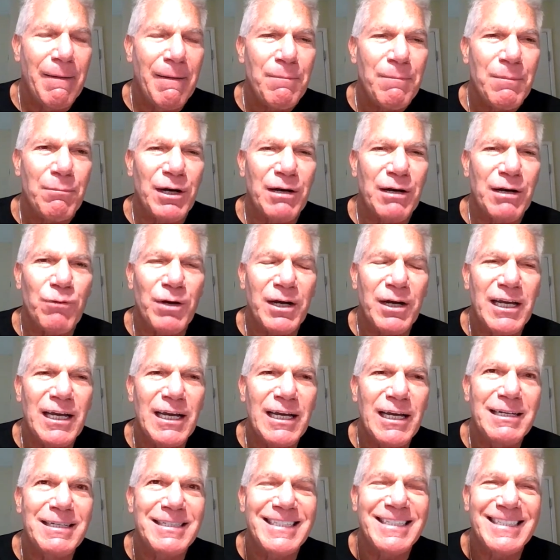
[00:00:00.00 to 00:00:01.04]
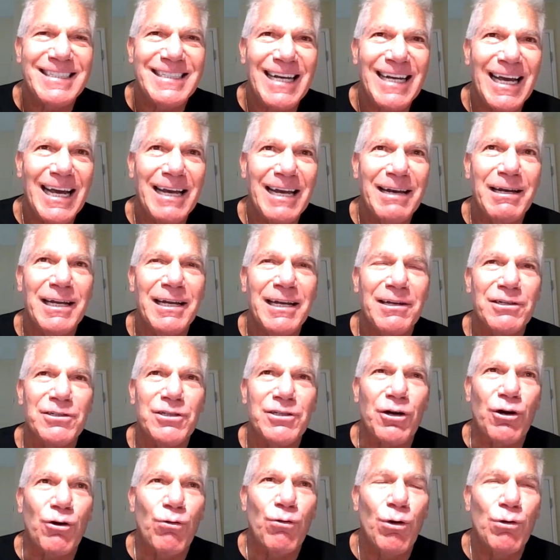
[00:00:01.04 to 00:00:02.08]
But what he said, and there's
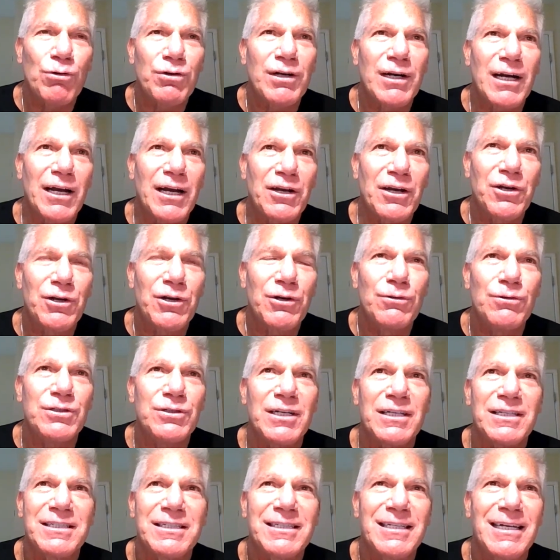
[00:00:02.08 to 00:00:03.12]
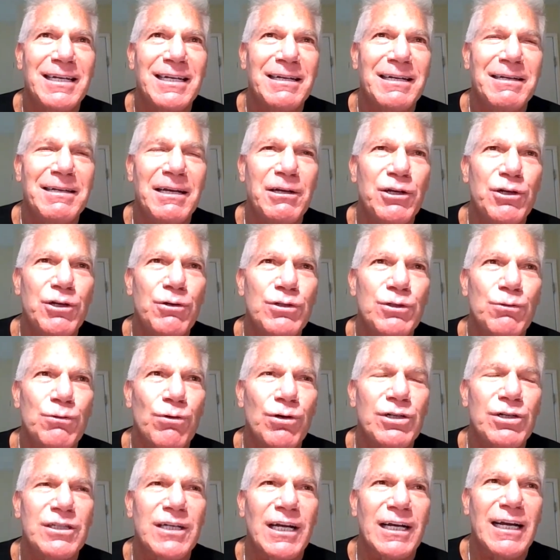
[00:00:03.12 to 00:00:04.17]
a quote that I use, he used
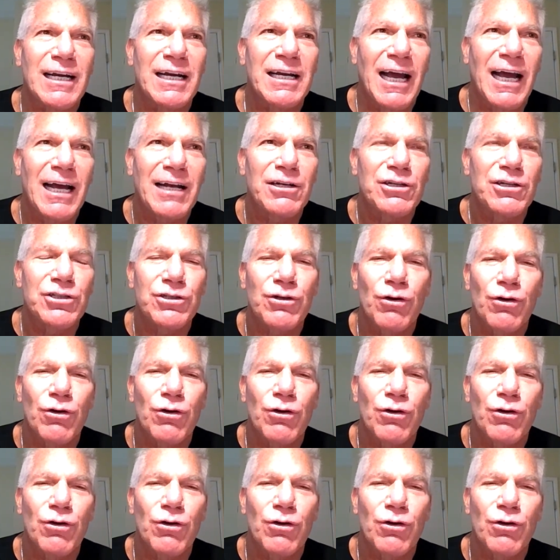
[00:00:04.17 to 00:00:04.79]
words like, I had to show